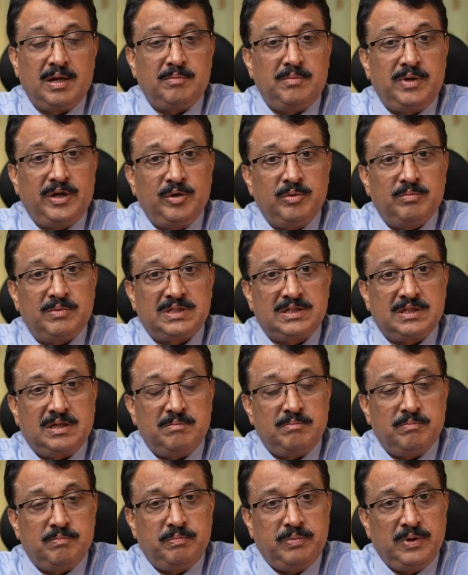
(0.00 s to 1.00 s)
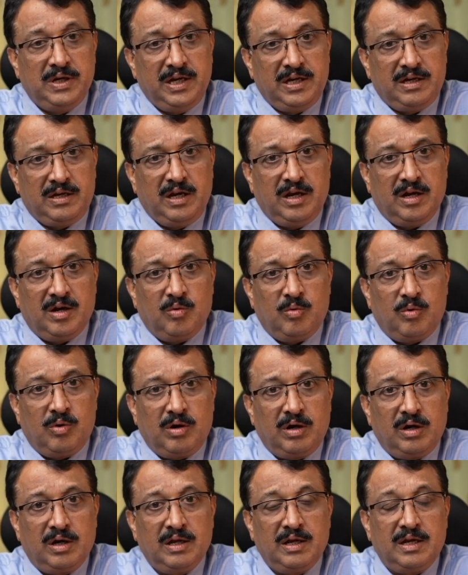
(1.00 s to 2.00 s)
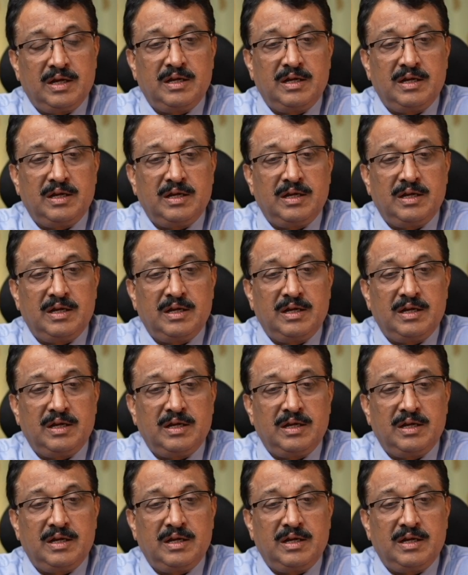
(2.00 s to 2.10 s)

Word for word: But you must completely avoid